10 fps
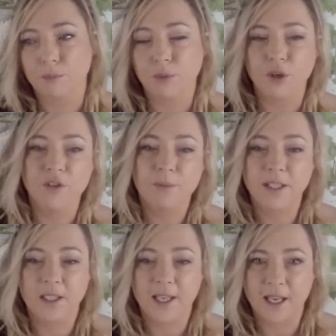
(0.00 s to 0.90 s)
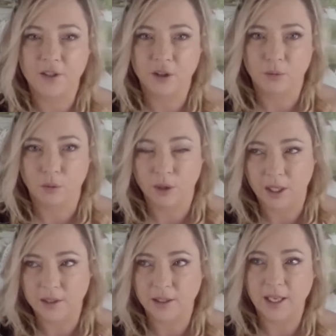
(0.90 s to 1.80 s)
moves me to the edge of the
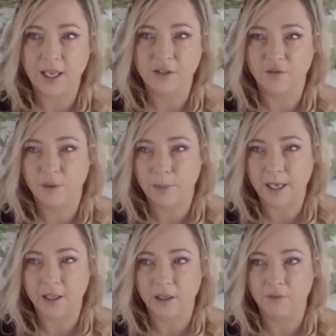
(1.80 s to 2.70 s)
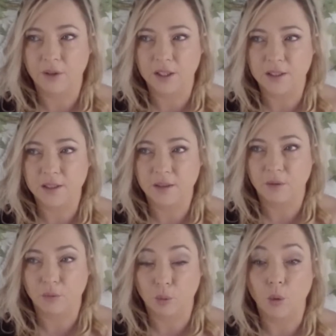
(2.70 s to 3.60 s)
water, to the edge of the bank of this
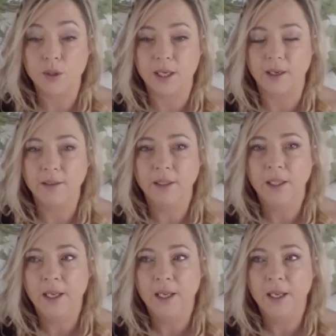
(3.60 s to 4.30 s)
water.